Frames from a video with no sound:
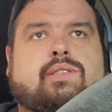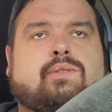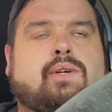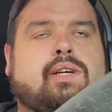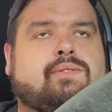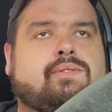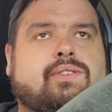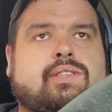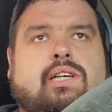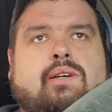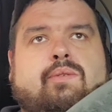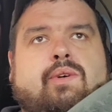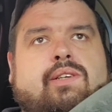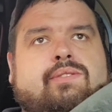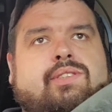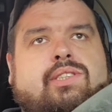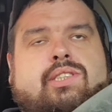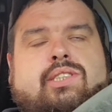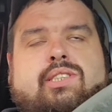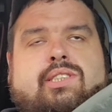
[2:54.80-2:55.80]
we we
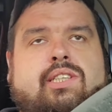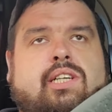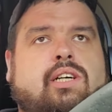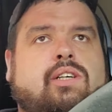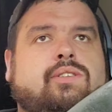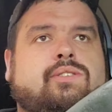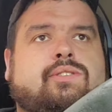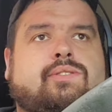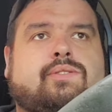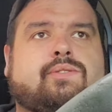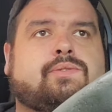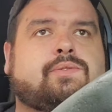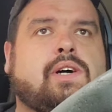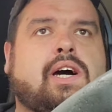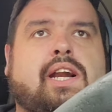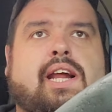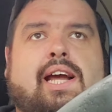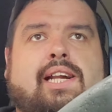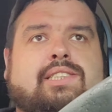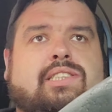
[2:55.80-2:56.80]
we've just you know
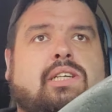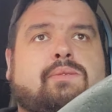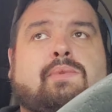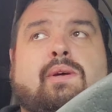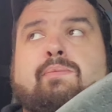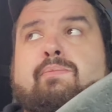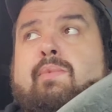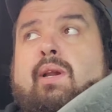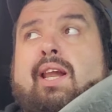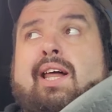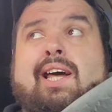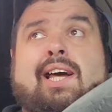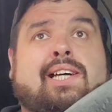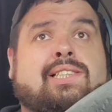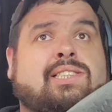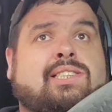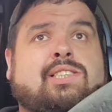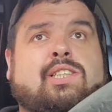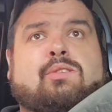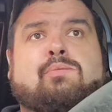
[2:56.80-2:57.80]
financially been
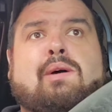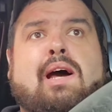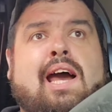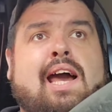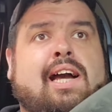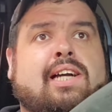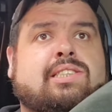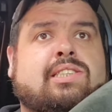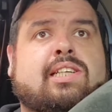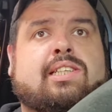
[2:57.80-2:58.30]
blessed to the max,